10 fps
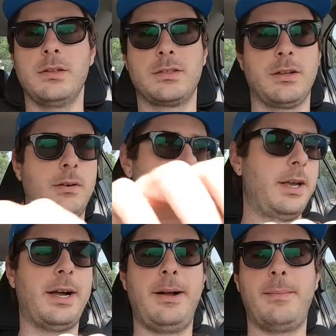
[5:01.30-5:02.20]
So
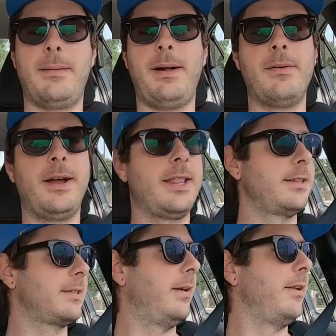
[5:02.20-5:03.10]
yeah, I'm on my way to the
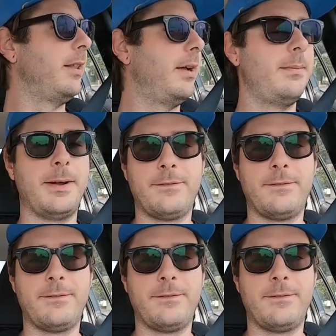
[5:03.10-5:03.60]
7-Eleven.